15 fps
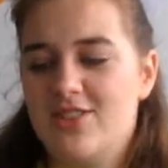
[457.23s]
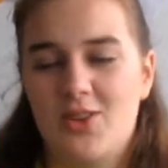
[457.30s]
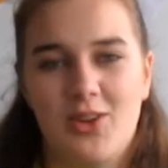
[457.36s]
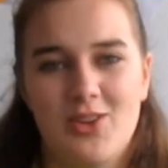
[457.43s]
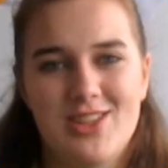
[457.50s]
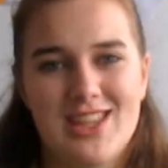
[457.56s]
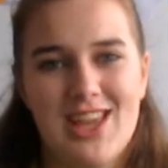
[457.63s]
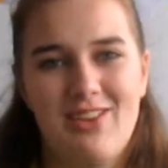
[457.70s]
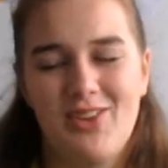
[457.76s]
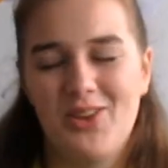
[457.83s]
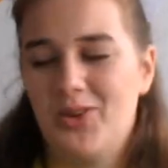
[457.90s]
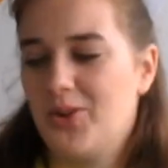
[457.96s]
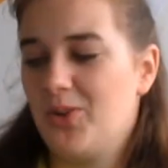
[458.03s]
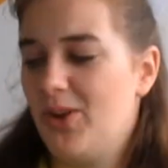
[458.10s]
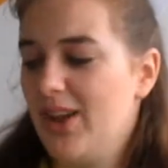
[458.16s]
so I'll just give
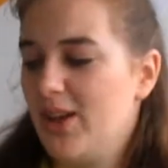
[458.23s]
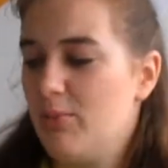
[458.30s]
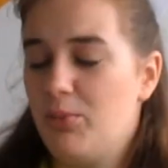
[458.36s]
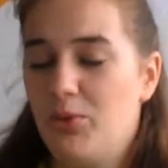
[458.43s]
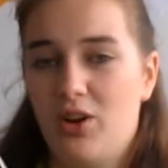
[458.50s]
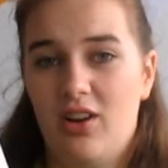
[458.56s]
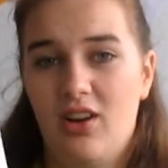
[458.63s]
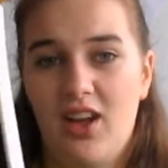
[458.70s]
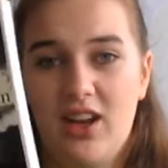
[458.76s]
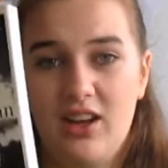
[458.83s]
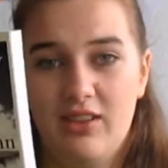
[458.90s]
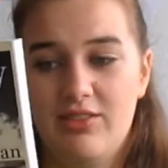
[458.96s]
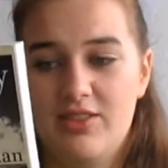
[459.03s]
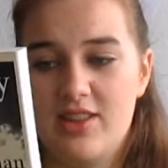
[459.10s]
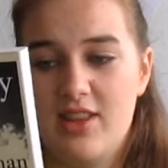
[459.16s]
you a quick, but I
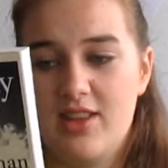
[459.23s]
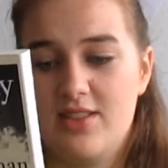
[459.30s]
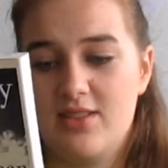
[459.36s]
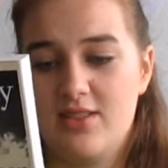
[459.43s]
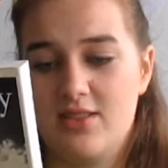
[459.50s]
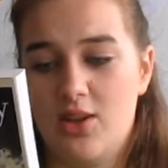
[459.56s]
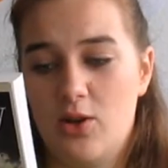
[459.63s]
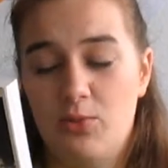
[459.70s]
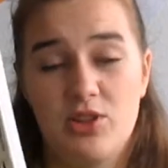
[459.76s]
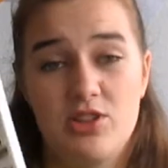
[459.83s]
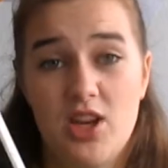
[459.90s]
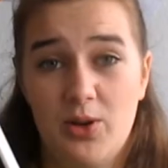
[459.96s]
loved this so much.